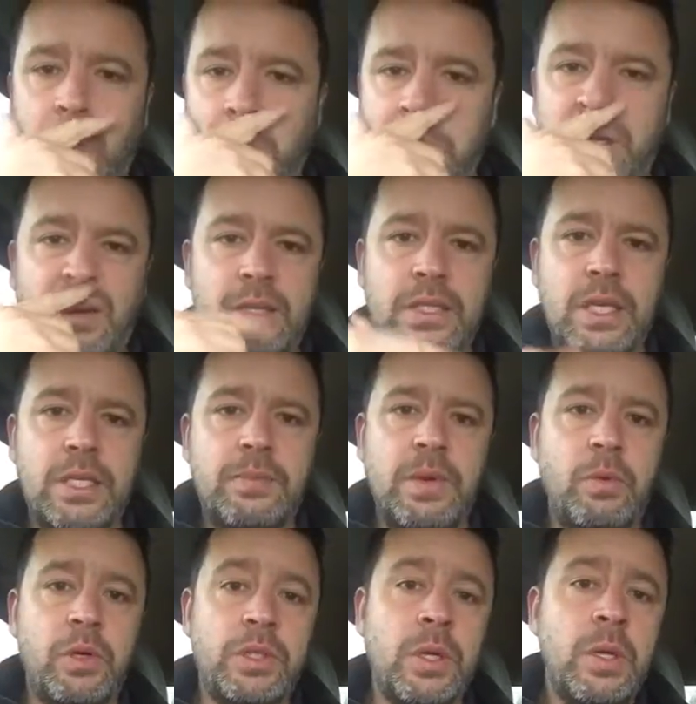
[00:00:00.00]
What the guy said to me
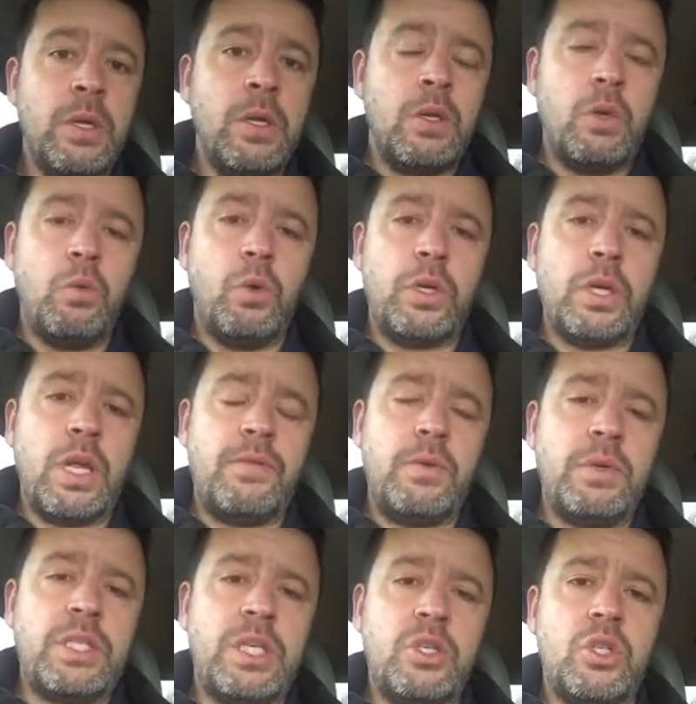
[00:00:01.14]
was, you wouldn't, if you
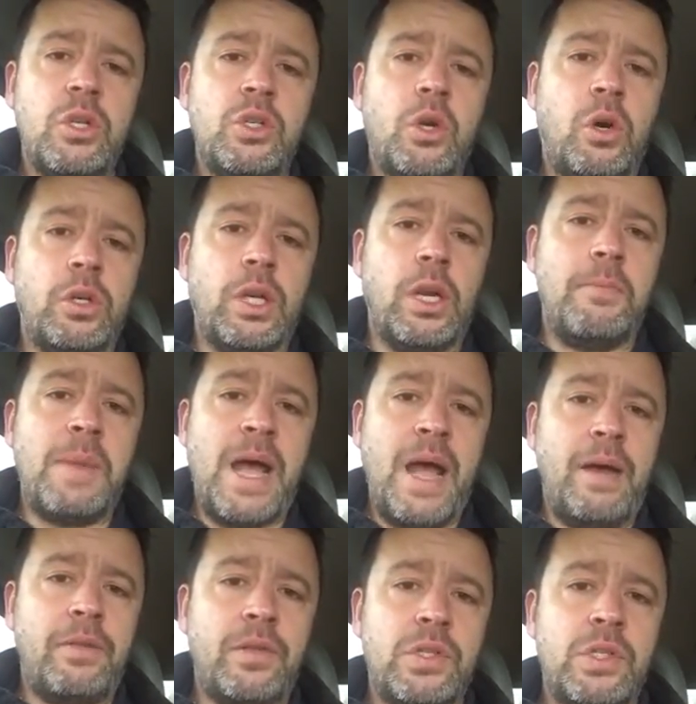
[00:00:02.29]
were teaching a toddler
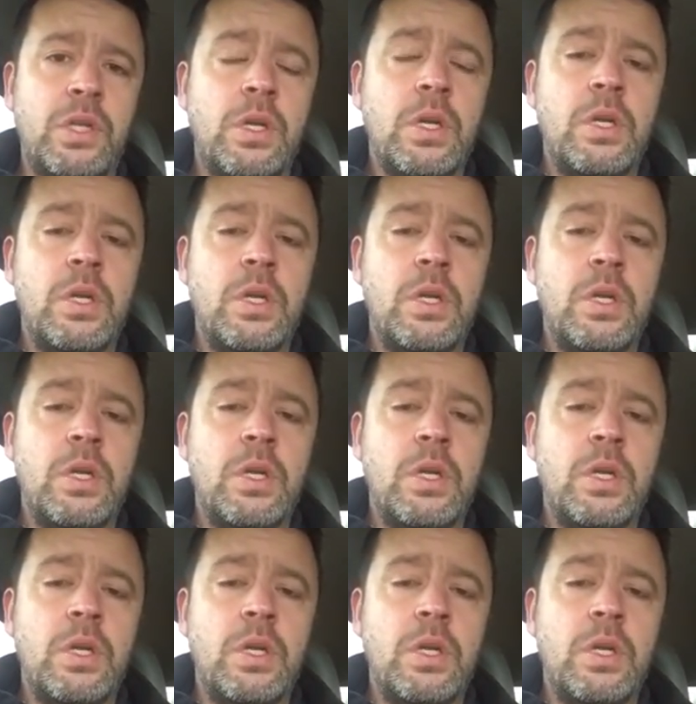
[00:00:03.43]
maths,